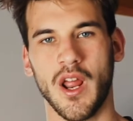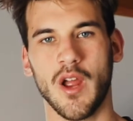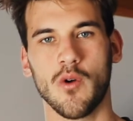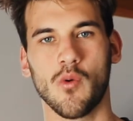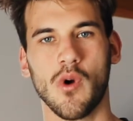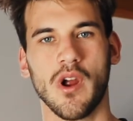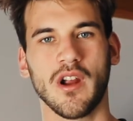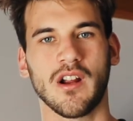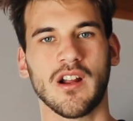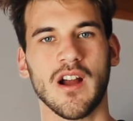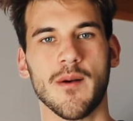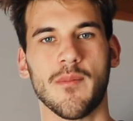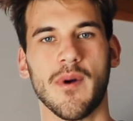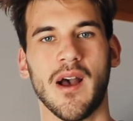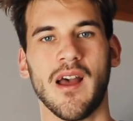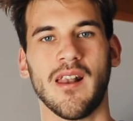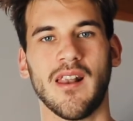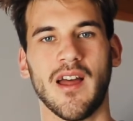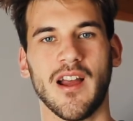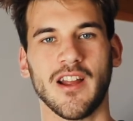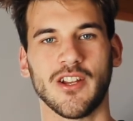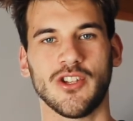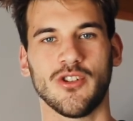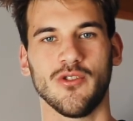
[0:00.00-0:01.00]
I wake up, I
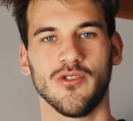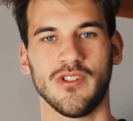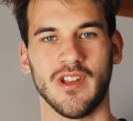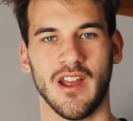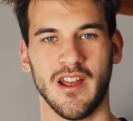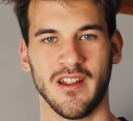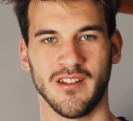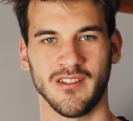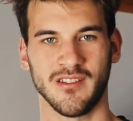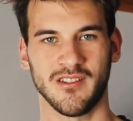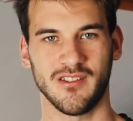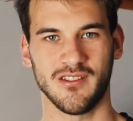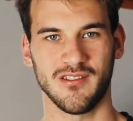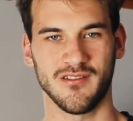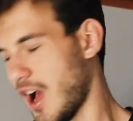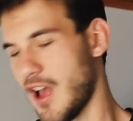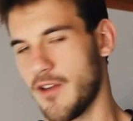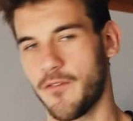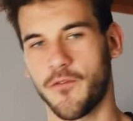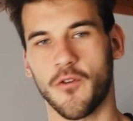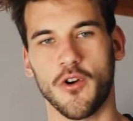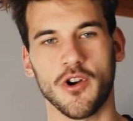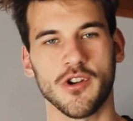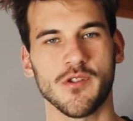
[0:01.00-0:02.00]
like to dance.
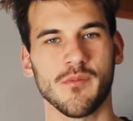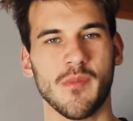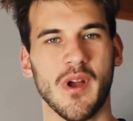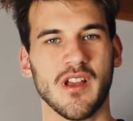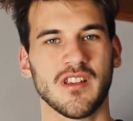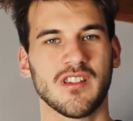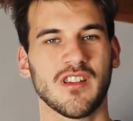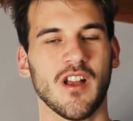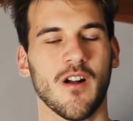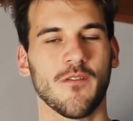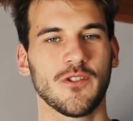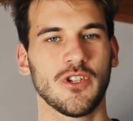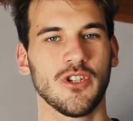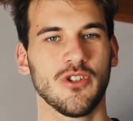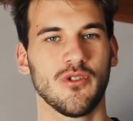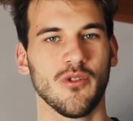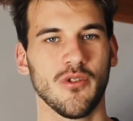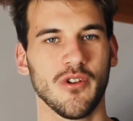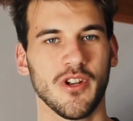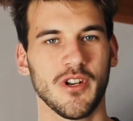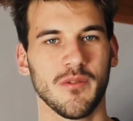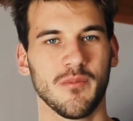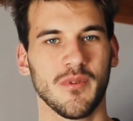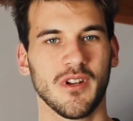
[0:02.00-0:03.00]
I force myself to
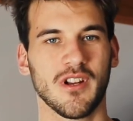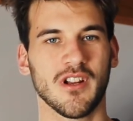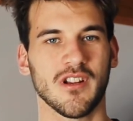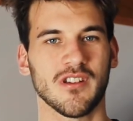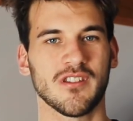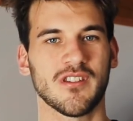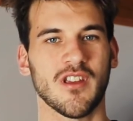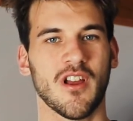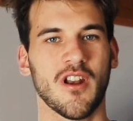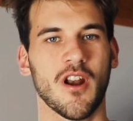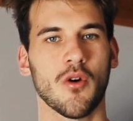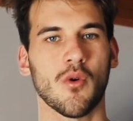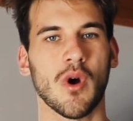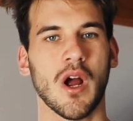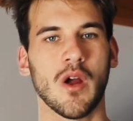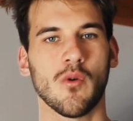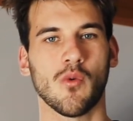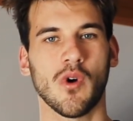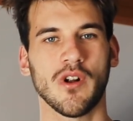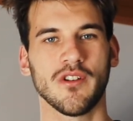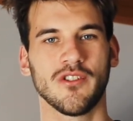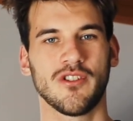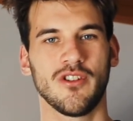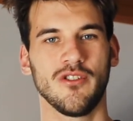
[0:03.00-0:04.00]
do it because I know I
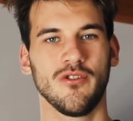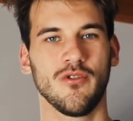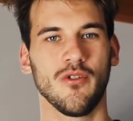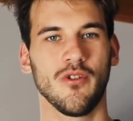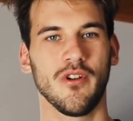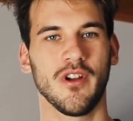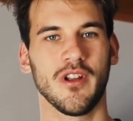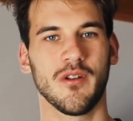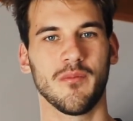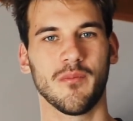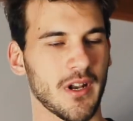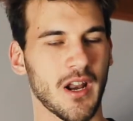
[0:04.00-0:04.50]
want to do it,